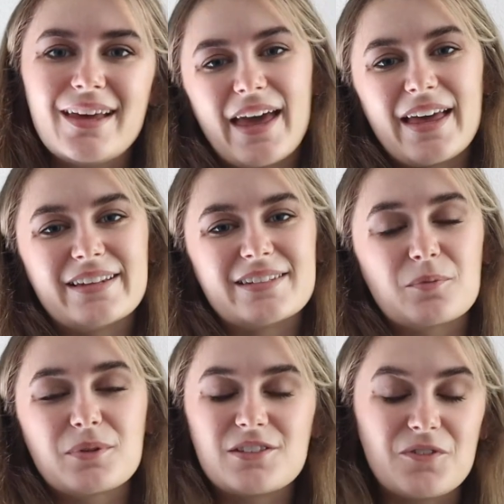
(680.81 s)
and
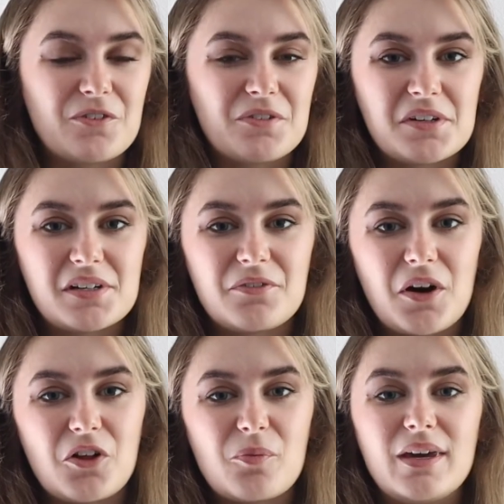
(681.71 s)
please feel free to
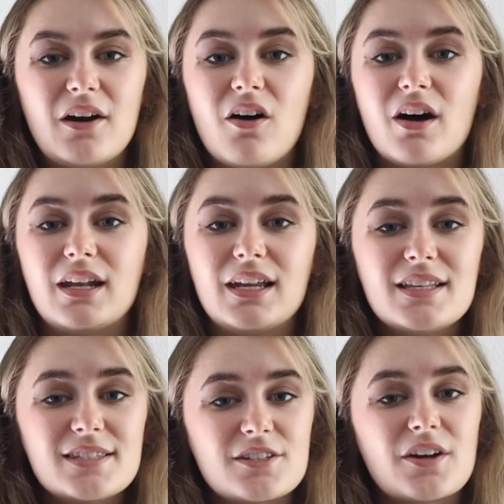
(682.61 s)
follow me on
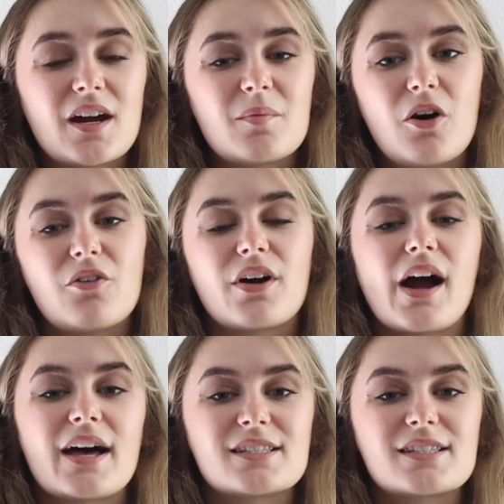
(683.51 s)
Instagram over at